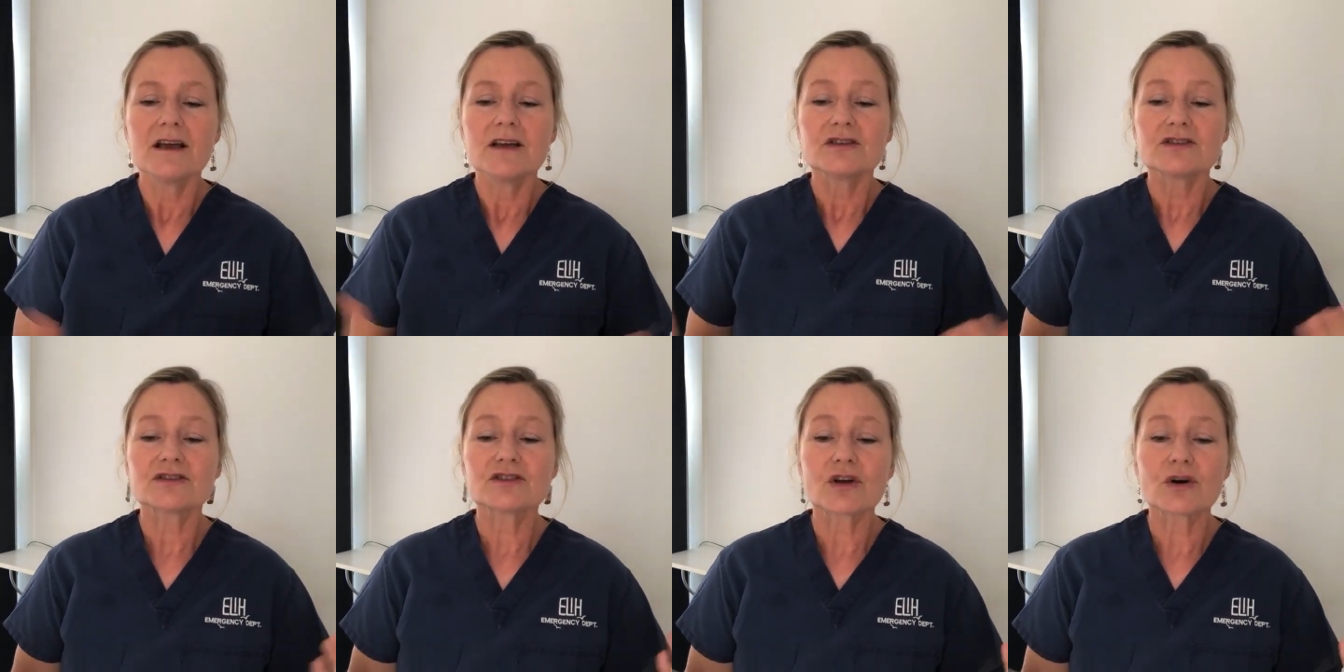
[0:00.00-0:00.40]

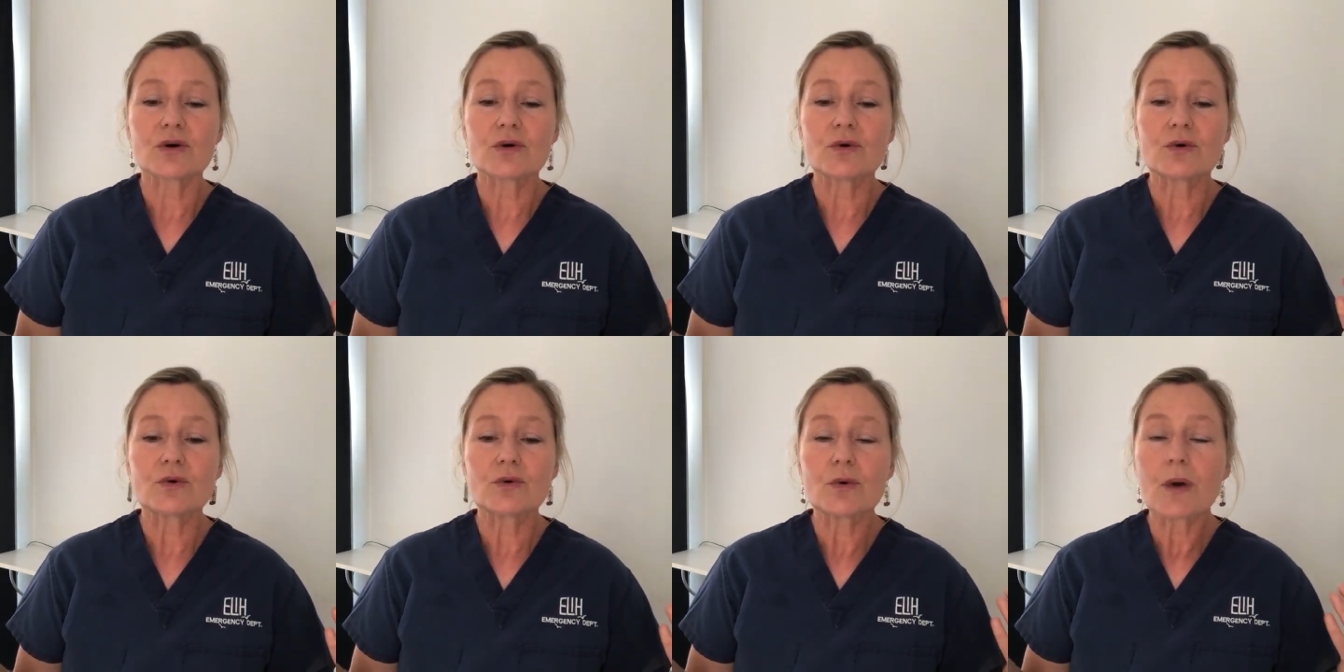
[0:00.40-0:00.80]

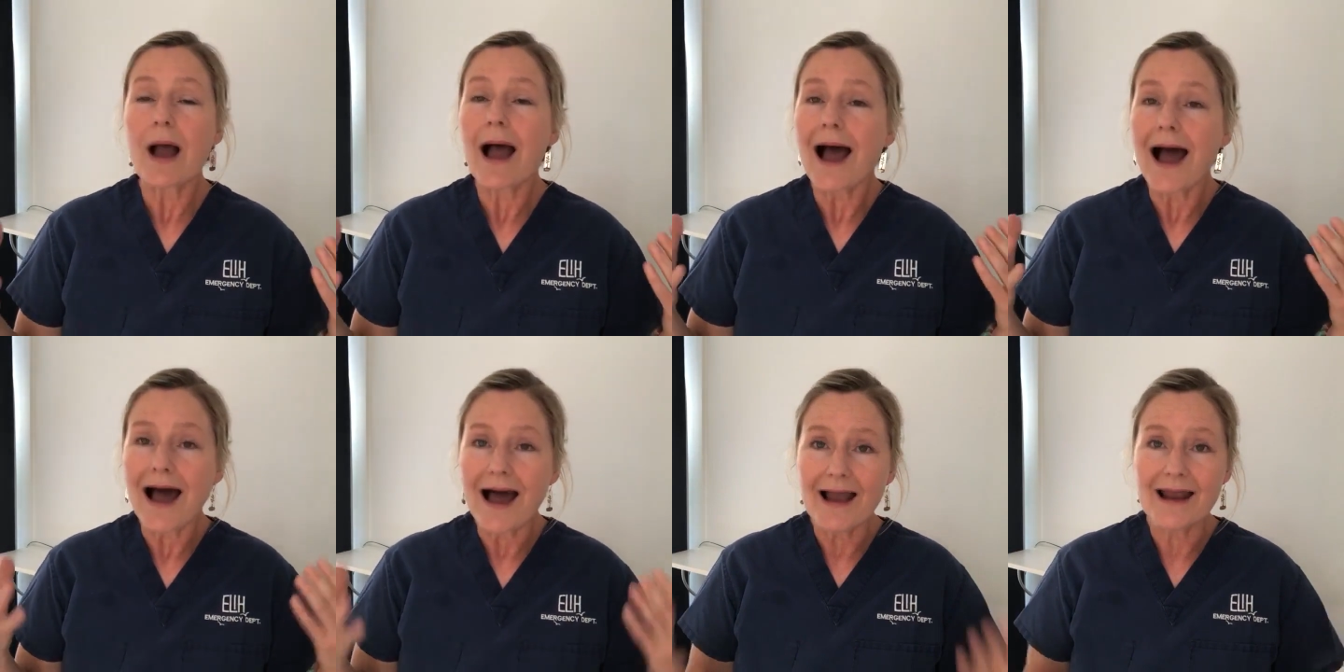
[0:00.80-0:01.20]
So
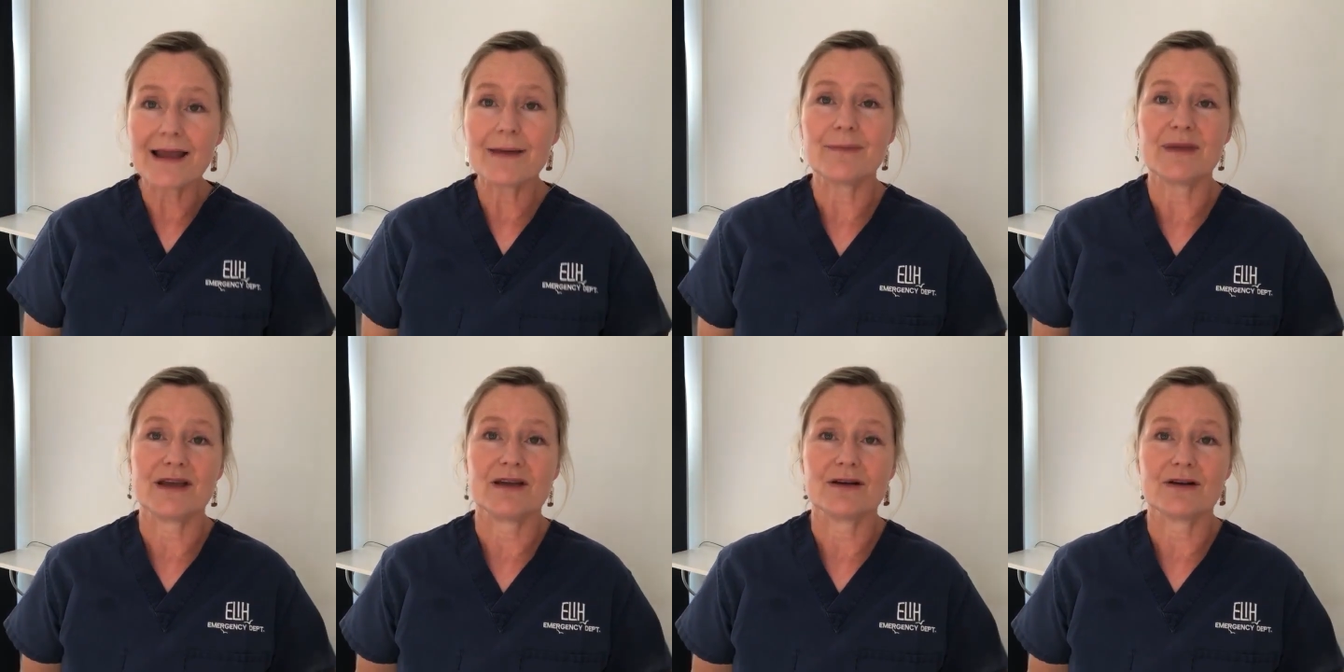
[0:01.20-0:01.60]
I
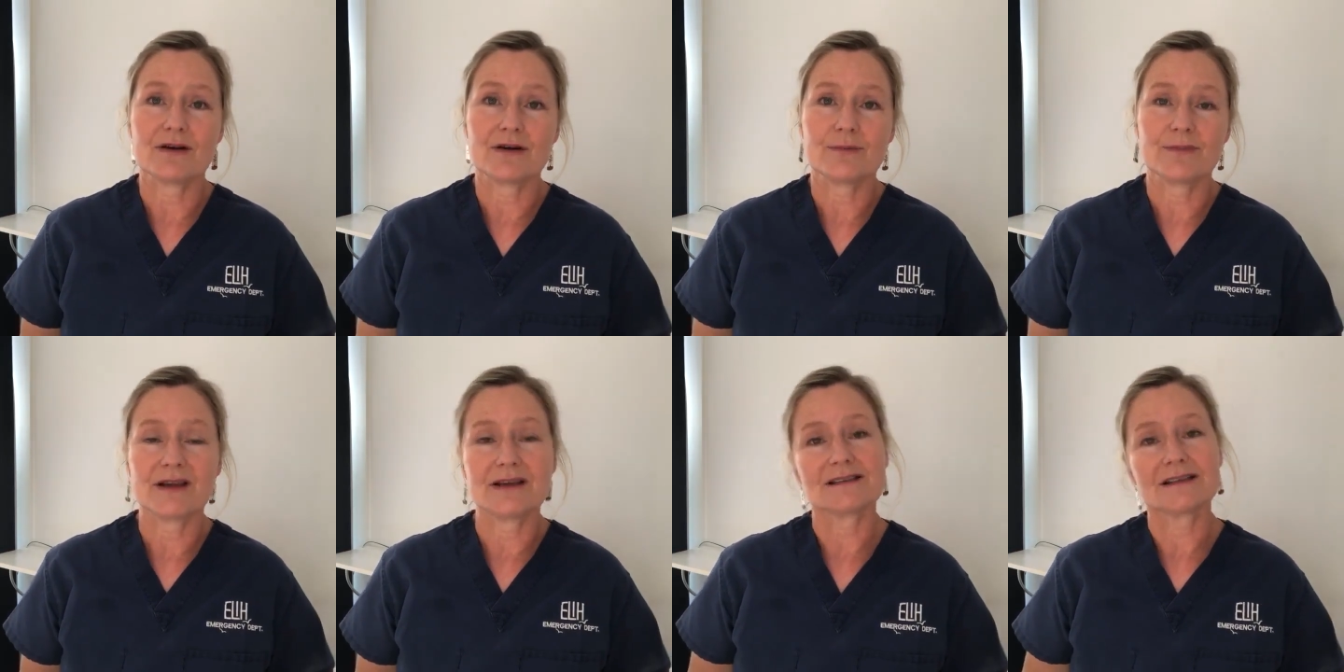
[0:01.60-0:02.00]
am
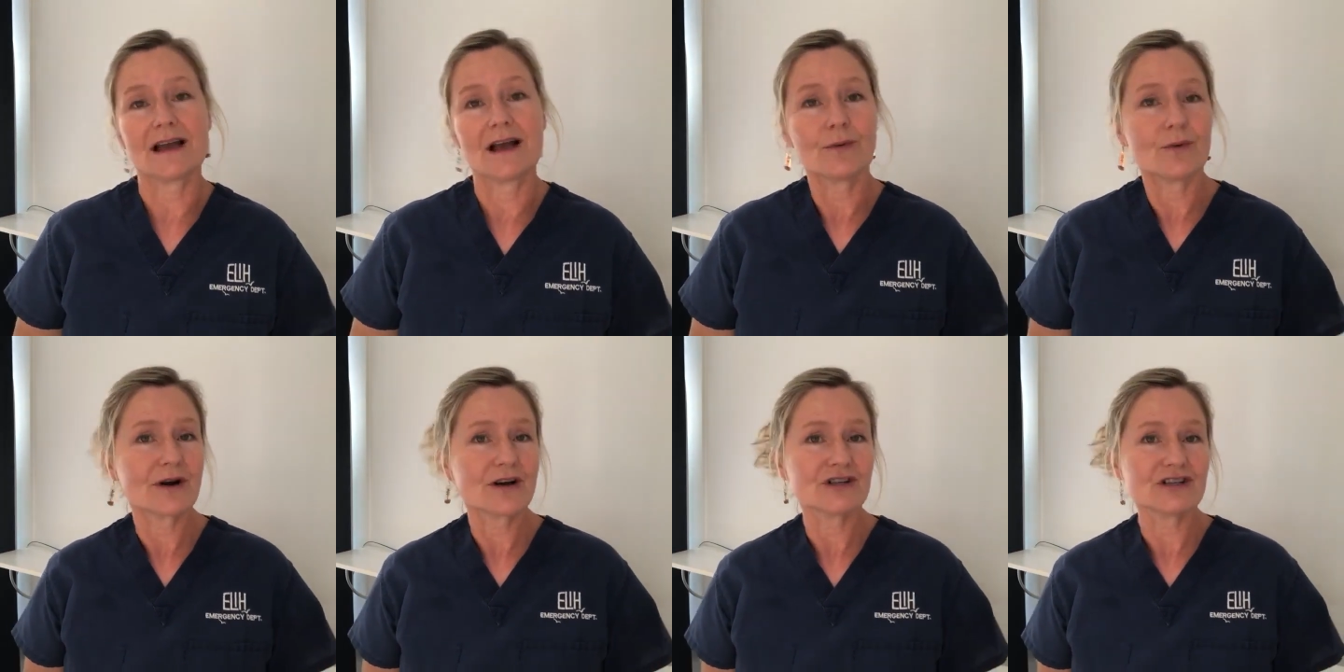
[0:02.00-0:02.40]
here because
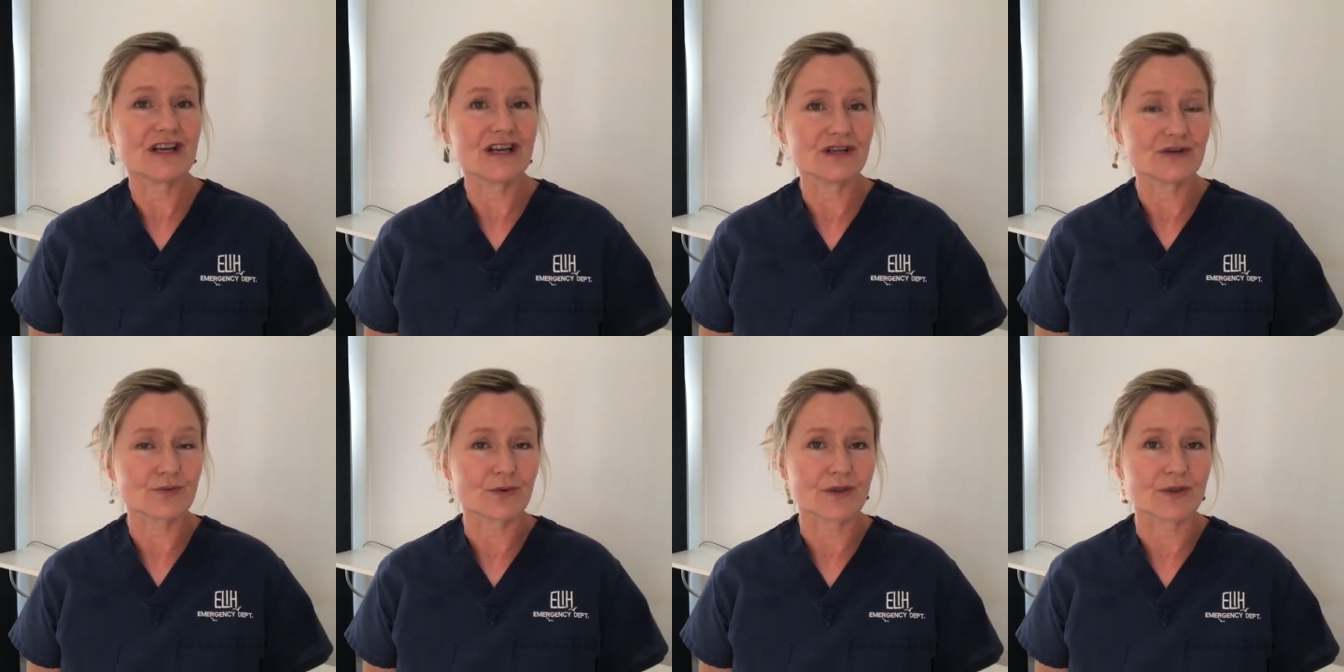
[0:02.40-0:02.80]
I want to
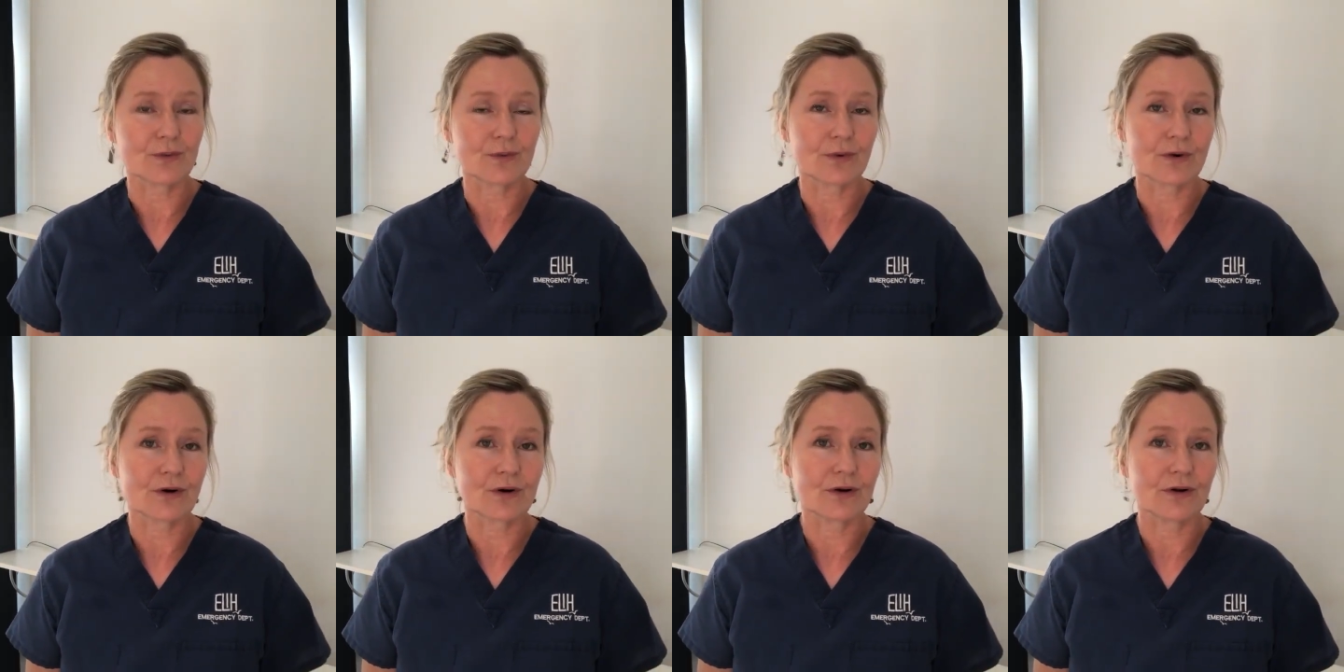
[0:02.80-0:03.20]
change what the
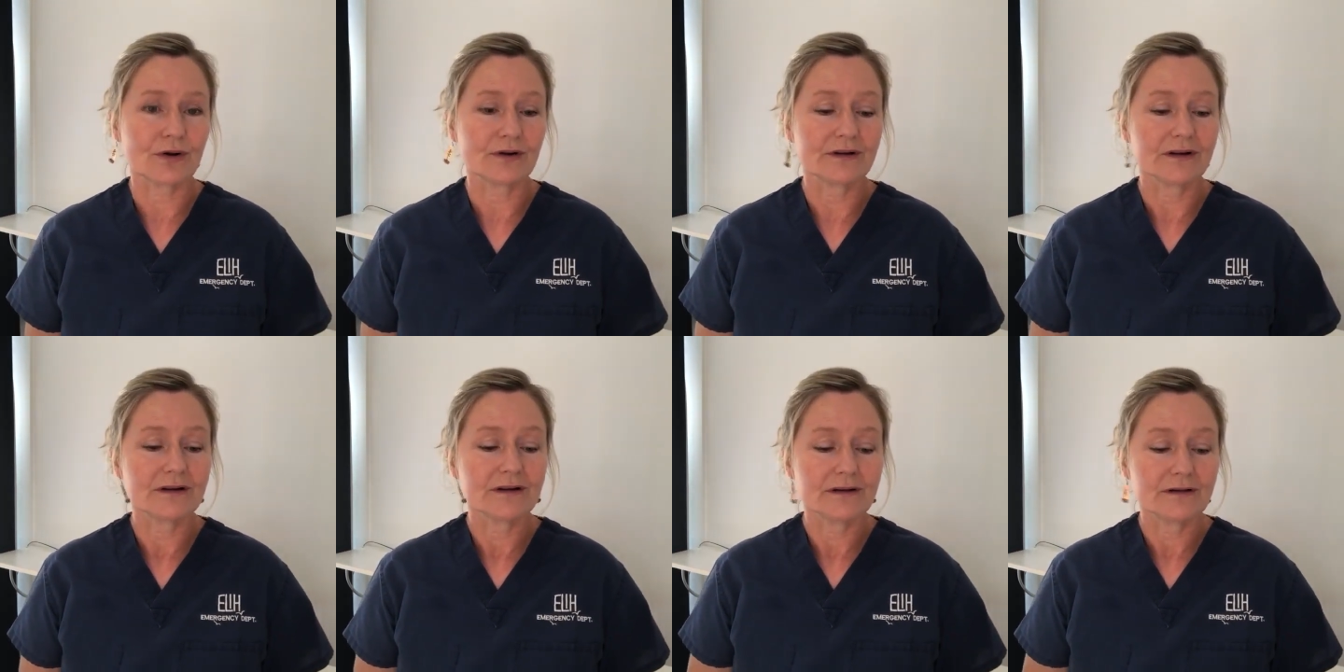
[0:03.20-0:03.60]

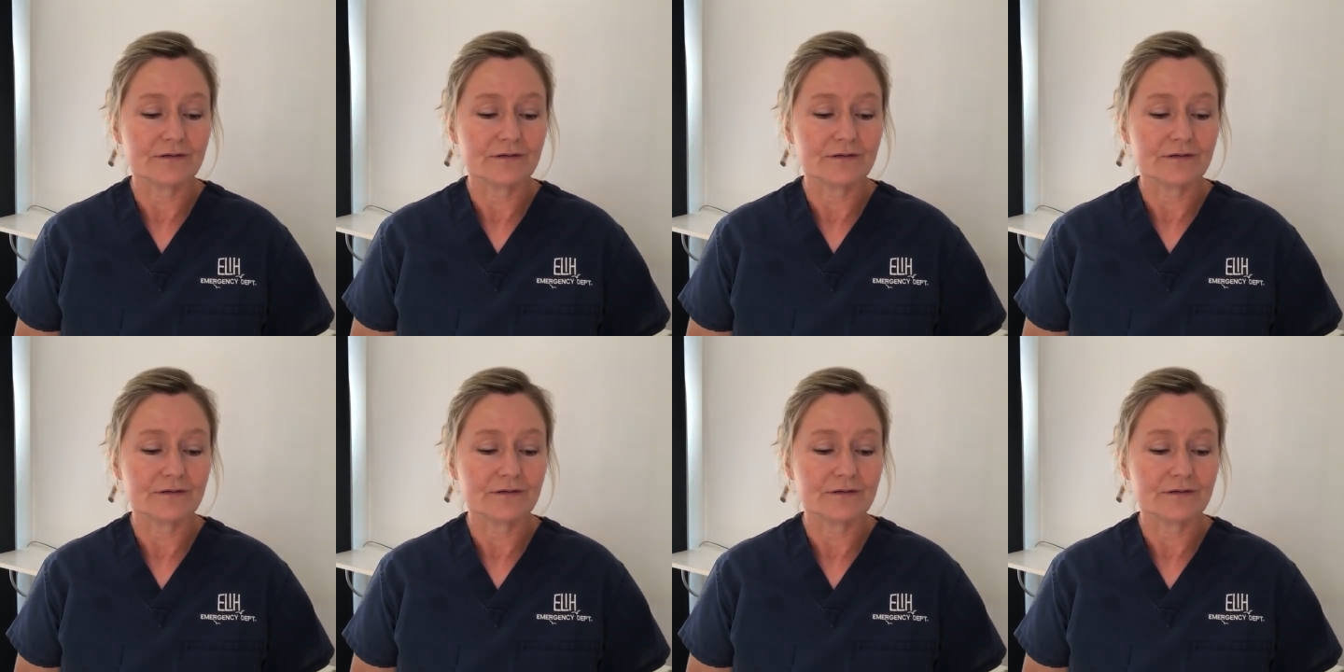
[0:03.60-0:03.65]
world